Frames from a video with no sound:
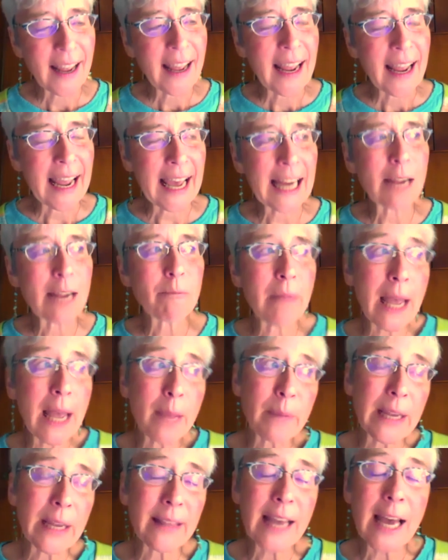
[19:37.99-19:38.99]
And it may
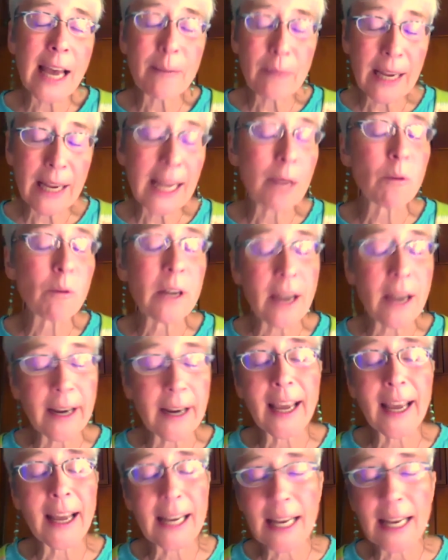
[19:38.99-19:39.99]
be that he would,
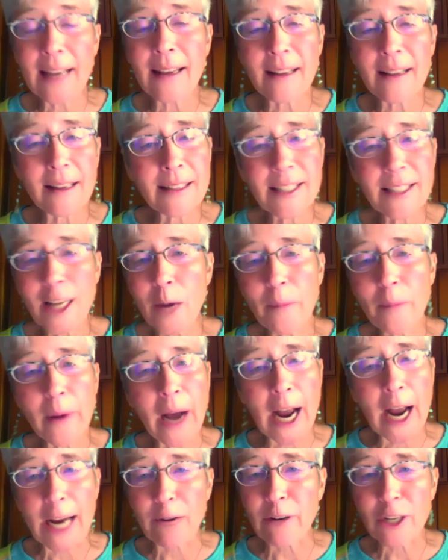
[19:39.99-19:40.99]
again, some
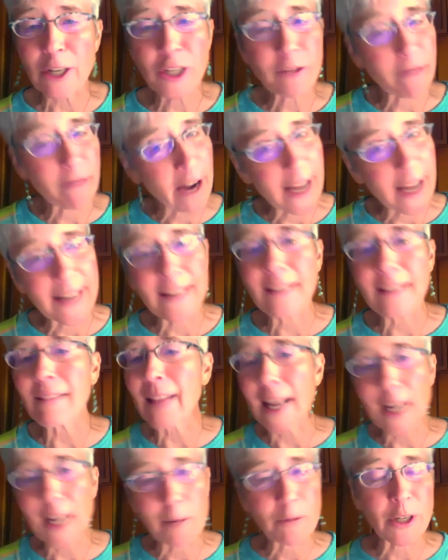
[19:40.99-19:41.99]
Irish friend
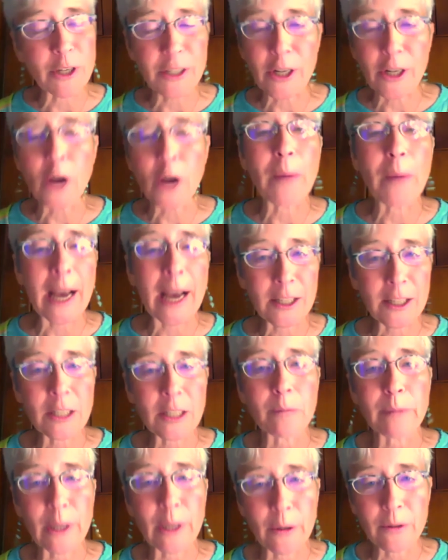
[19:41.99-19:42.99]
let him just go back to
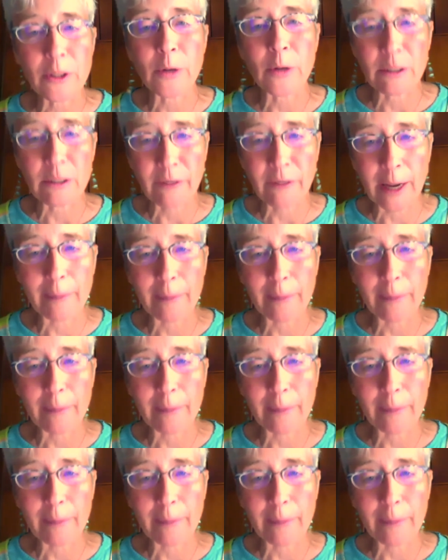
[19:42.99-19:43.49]
Butte to his family to